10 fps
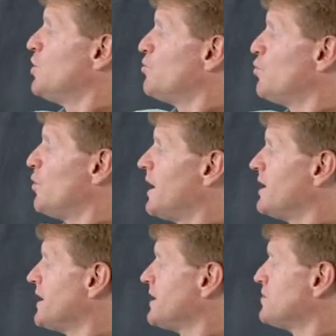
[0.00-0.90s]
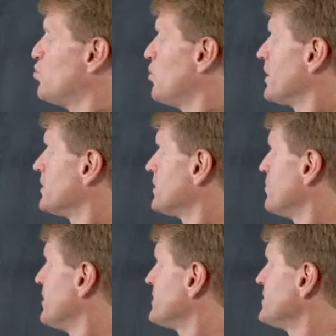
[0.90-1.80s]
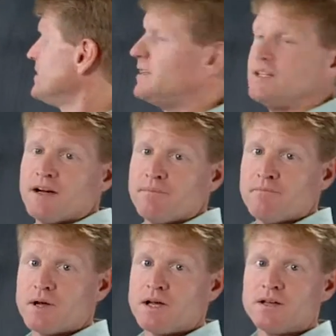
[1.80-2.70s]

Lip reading: Puella dat puero basiam.